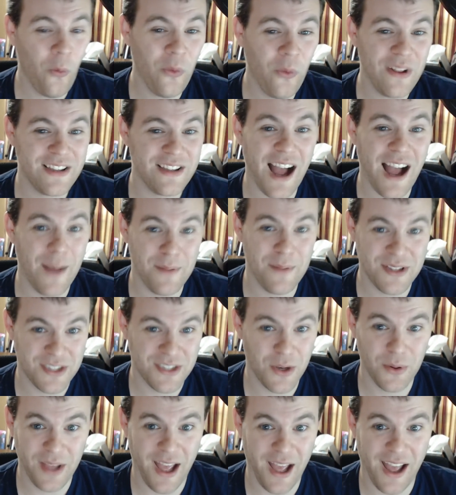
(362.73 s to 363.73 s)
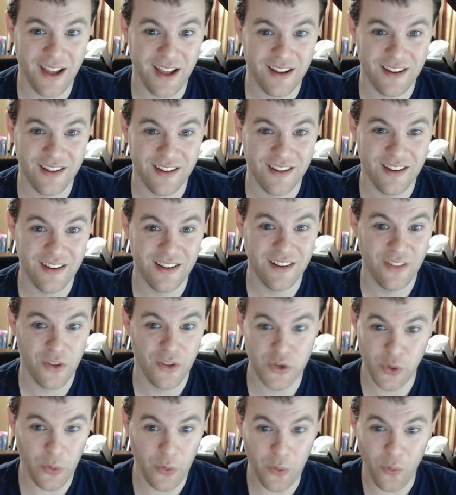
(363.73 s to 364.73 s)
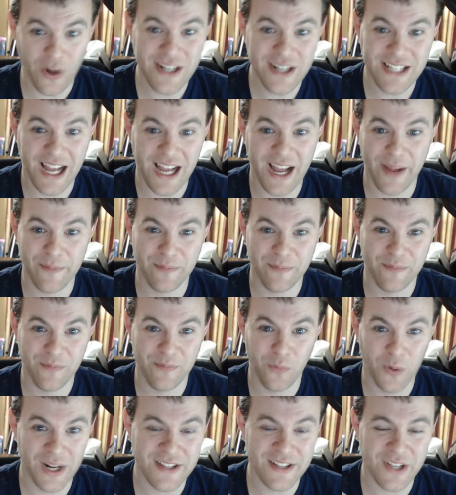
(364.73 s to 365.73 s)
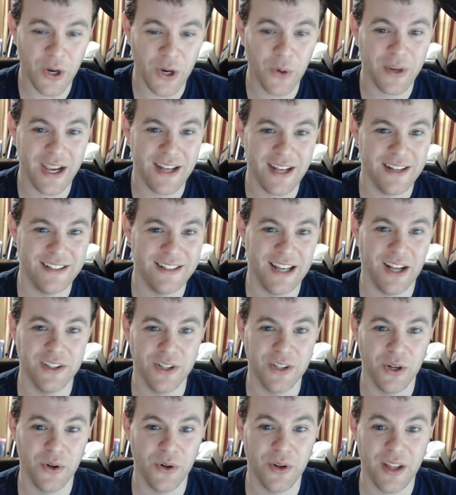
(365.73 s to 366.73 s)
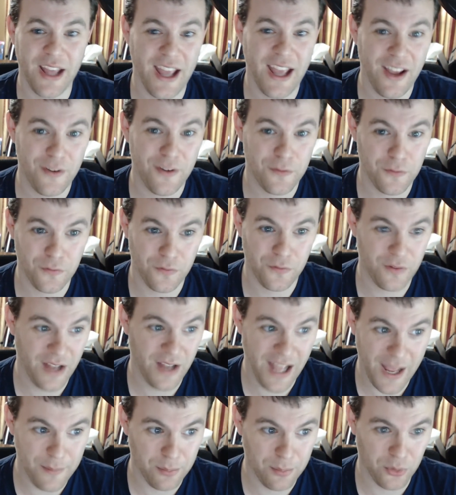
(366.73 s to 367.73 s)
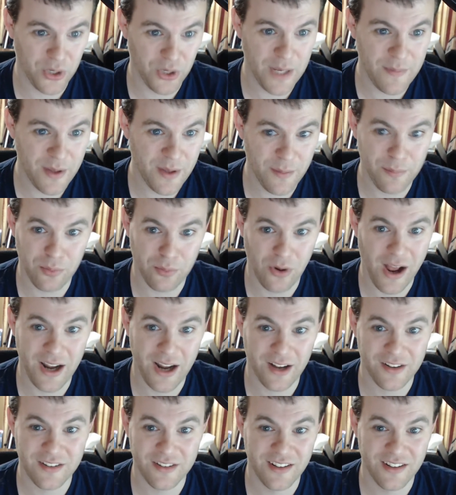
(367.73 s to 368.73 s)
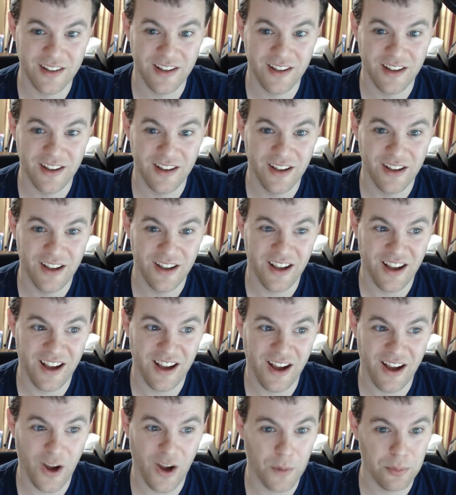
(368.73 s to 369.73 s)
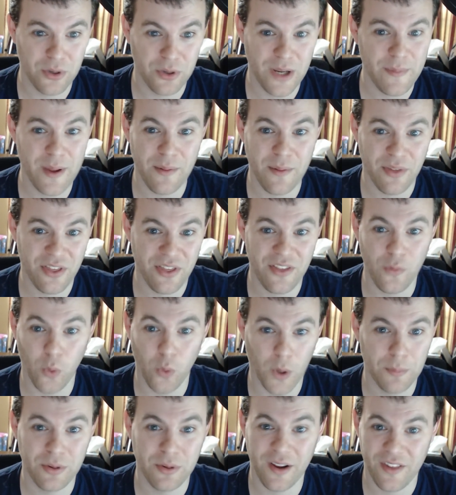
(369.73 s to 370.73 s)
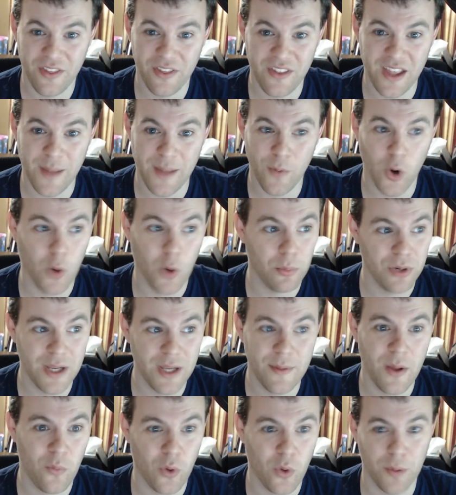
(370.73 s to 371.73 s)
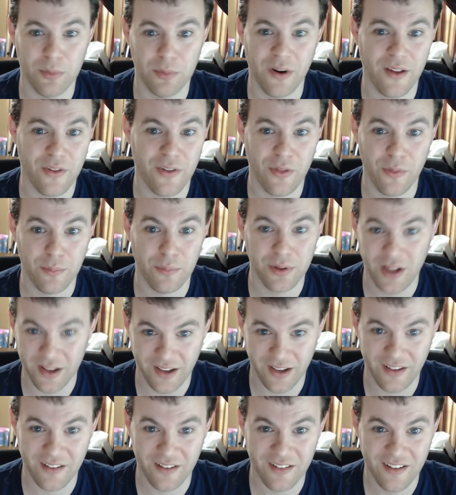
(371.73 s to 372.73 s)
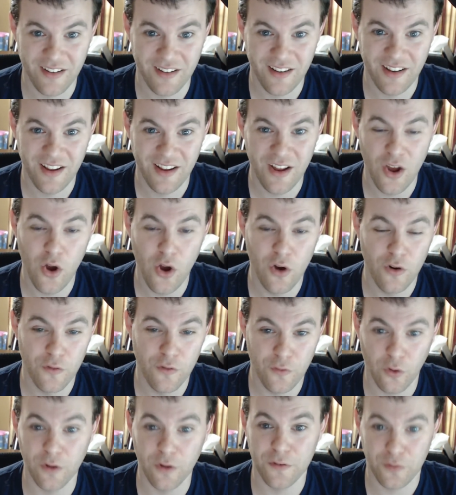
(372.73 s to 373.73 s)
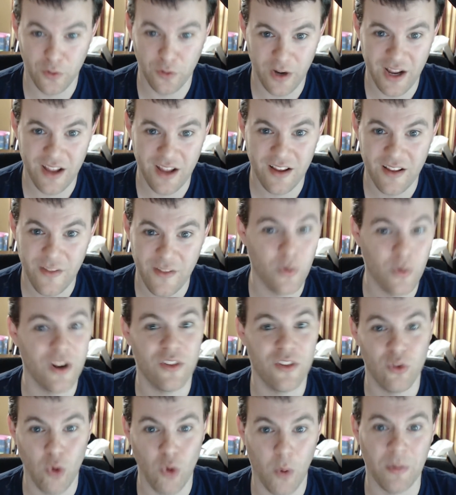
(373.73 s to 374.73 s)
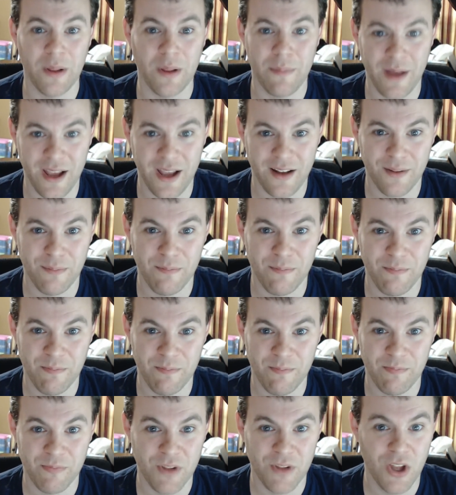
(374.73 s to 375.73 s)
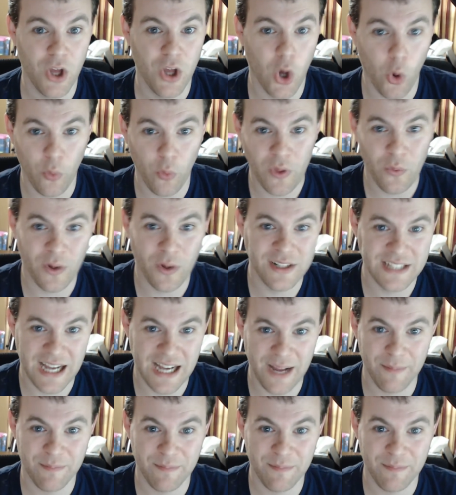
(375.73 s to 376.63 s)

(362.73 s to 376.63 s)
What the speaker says: time it's okay, there's only one time when it's okay to download a premium product, or premium WordPress theme or a premium WordPress plugin for free when it's normally paid. Only one time.